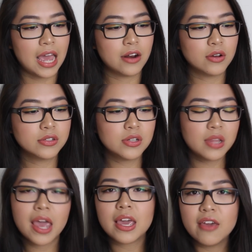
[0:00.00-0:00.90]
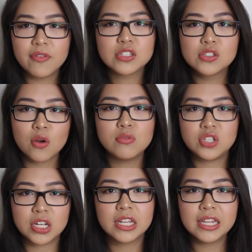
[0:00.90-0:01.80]
And also like if it's so
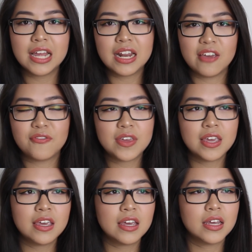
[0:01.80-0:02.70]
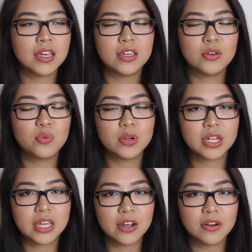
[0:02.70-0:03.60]
jiggly and iffy, you
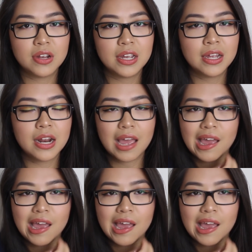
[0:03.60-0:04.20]
would hear it.